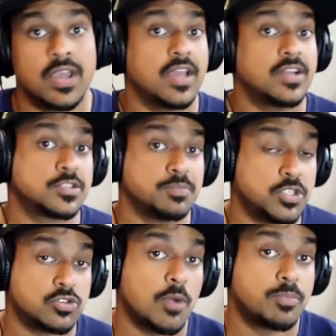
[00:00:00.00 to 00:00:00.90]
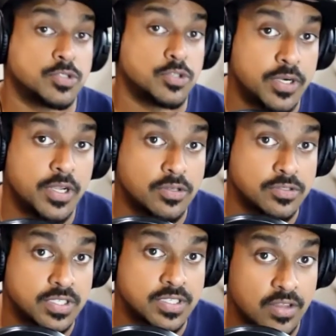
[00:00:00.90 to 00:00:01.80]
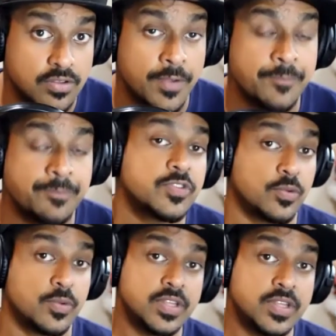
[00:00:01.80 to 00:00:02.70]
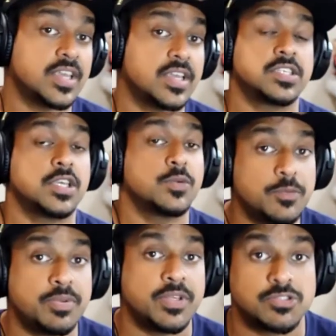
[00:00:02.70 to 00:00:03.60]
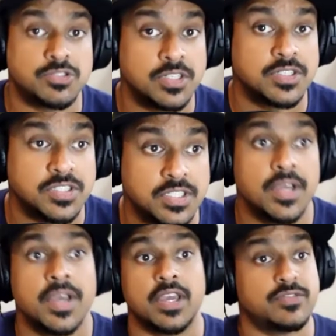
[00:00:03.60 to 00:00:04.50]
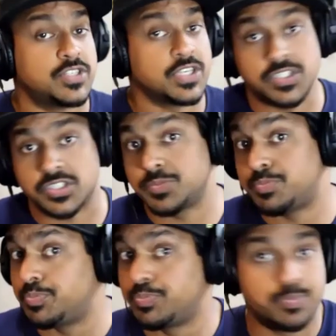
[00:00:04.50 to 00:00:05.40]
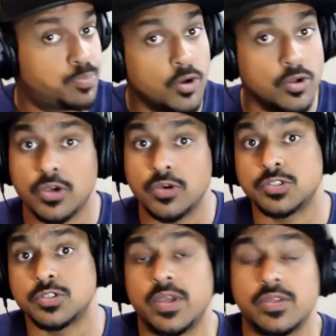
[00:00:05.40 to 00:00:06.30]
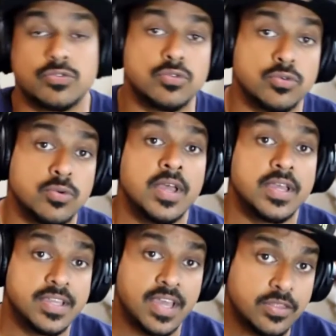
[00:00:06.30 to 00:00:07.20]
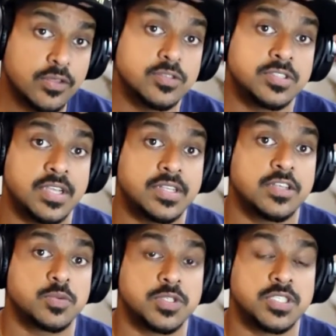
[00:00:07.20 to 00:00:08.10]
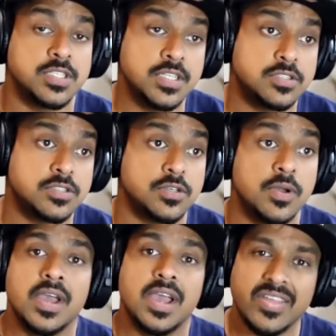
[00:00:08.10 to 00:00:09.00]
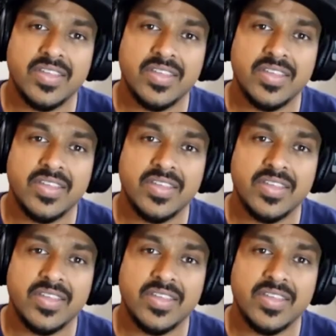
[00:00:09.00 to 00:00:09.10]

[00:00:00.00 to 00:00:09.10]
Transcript: and just miss your opportunity altogether. So in this case, it would be interesting to see if she could just bulldoze her way through, get those takedowns when she needs to, and